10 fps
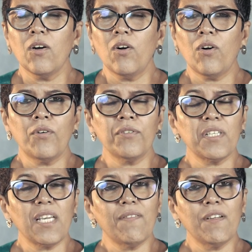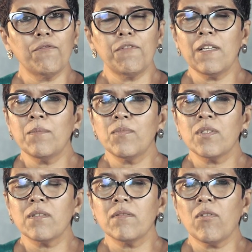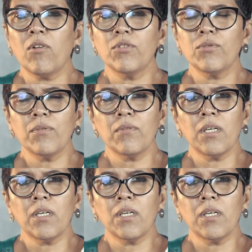or even films, although